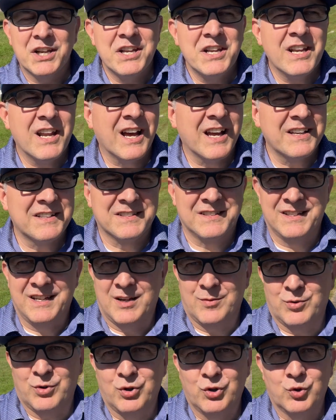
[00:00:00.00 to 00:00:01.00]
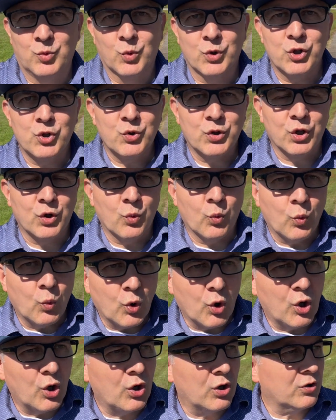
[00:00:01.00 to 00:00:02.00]
Nice neighborhood where you can
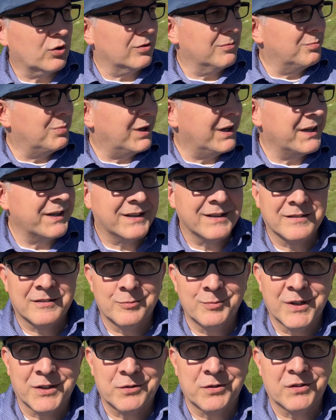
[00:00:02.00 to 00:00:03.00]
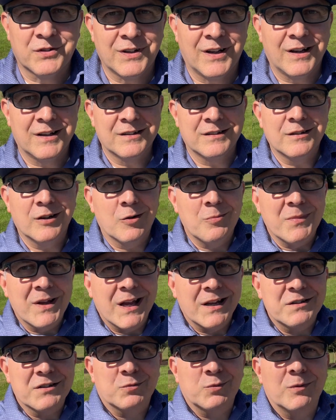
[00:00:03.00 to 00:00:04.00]
walk or bike, get some exercise. A young
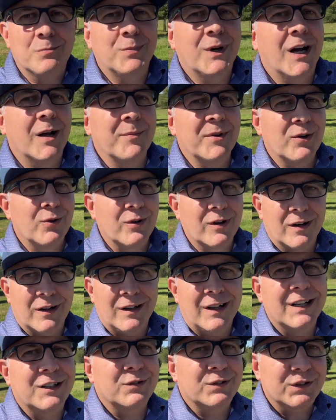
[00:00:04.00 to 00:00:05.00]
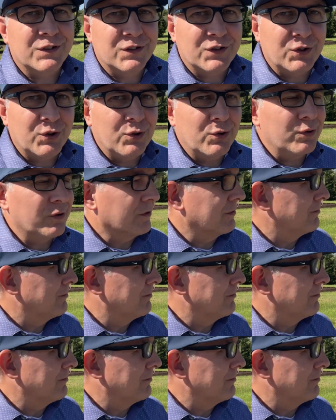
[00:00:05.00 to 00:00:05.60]
man just went by me on an electric scooter.